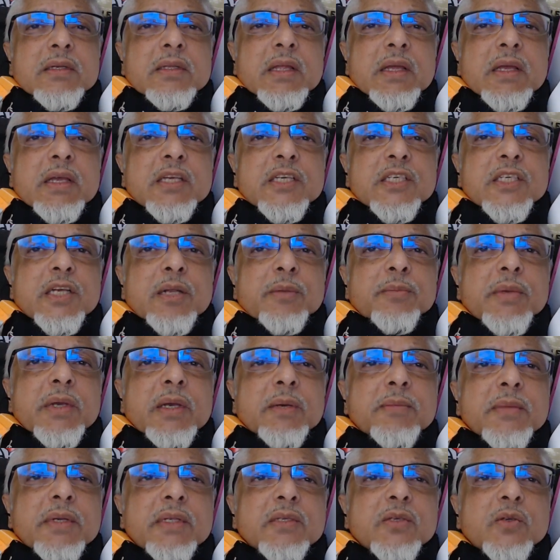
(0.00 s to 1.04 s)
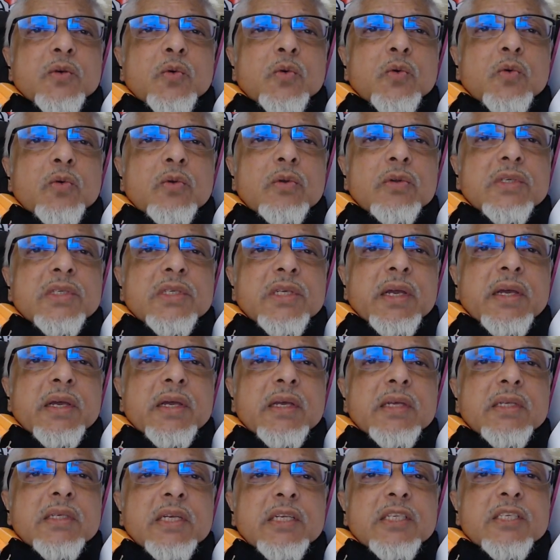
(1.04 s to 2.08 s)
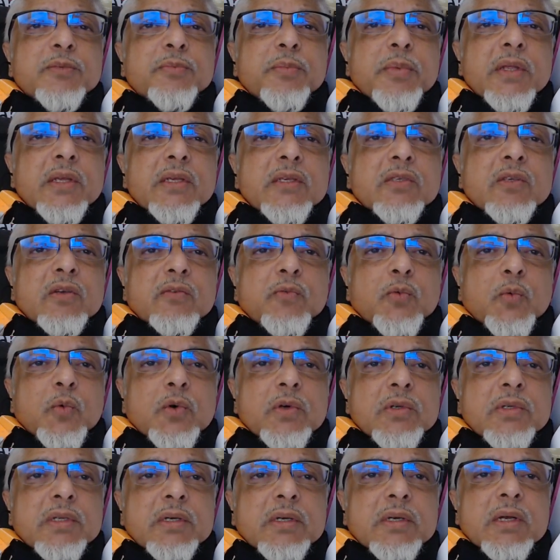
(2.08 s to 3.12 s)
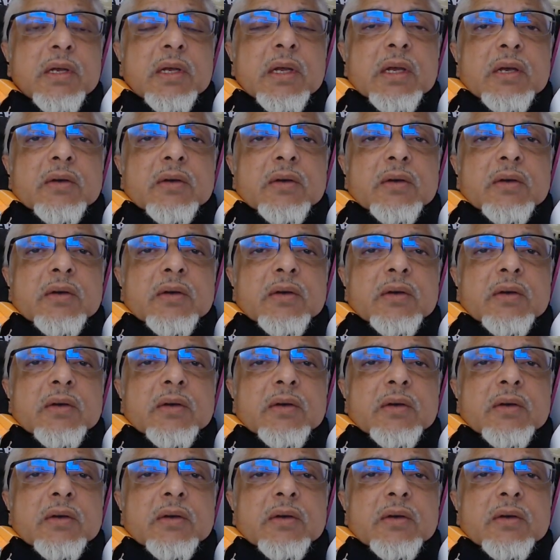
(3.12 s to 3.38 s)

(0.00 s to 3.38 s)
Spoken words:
they shall be amidst cool shades and springs of water.